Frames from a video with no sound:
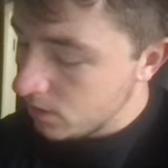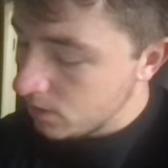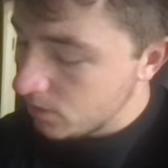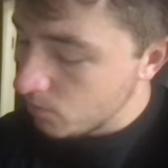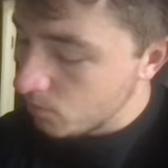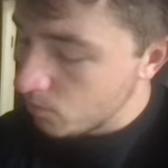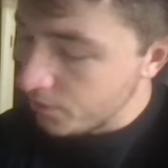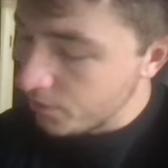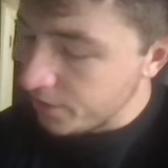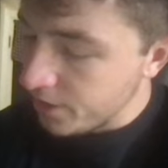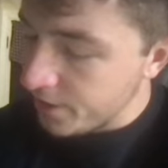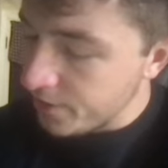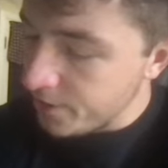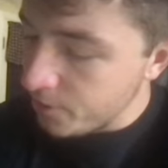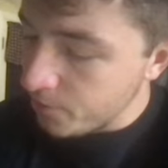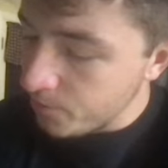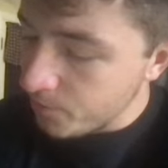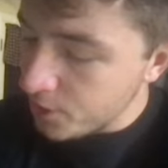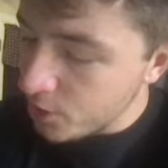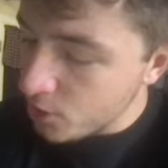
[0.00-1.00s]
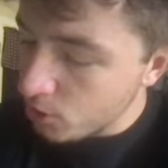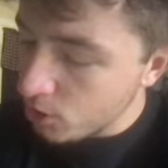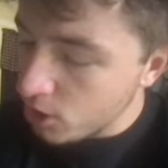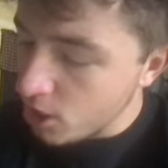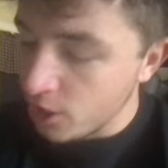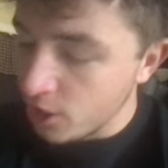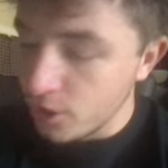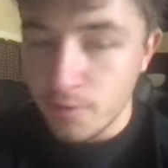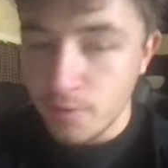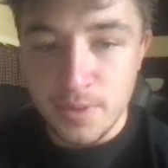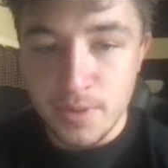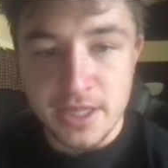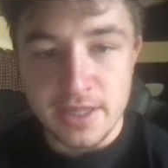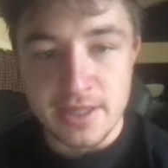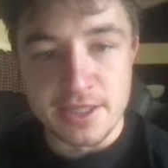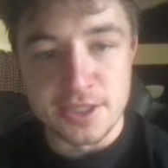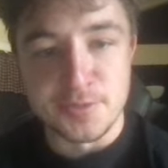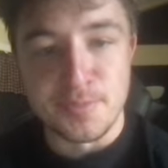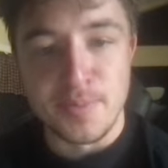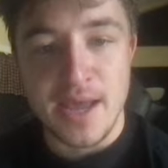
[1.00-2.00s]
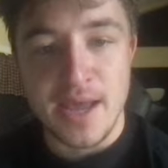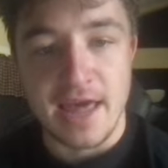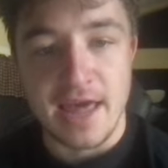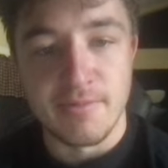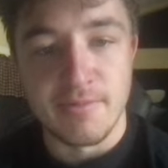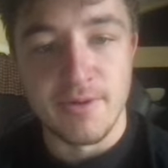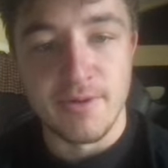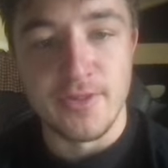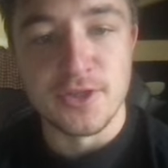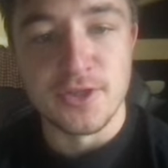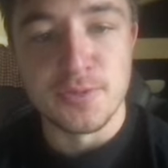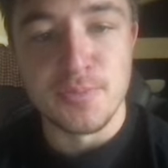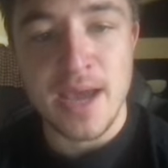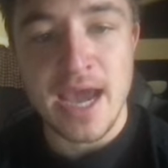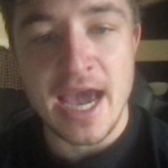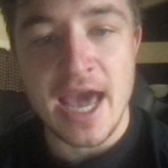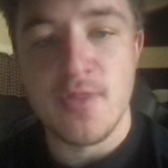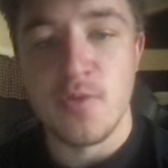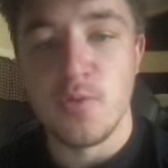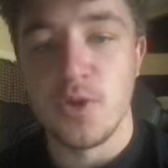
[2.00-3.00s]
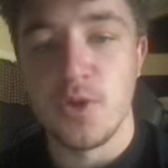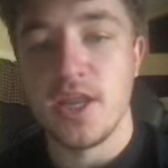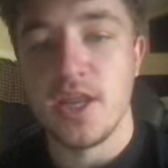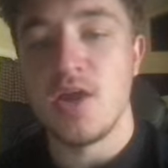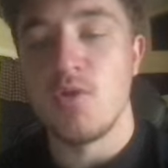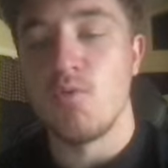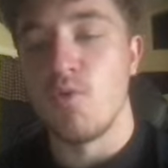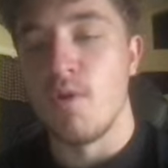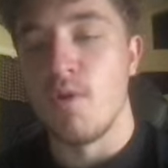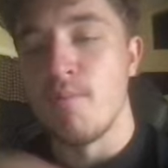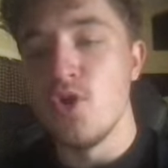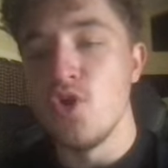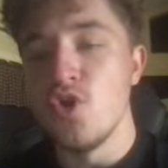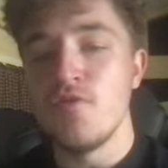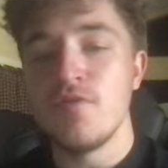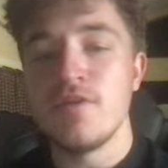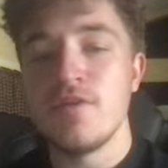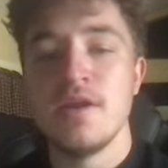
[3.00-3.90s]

Well, then there would no longer be this path, right? This path will get removed